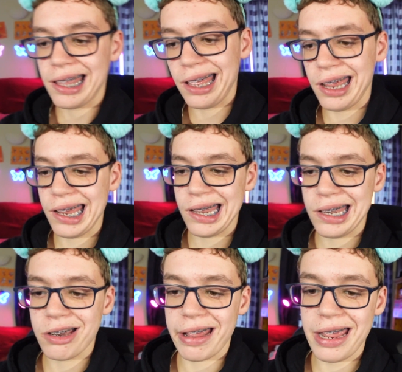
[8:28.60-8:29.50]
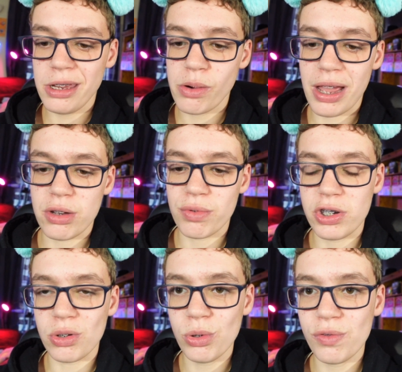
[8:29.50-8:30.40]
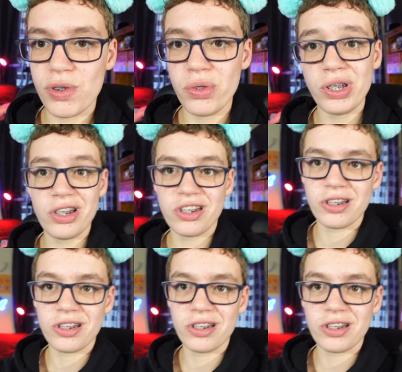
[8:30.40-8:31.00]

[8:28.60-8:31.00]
hit, to hit you as a result of all this.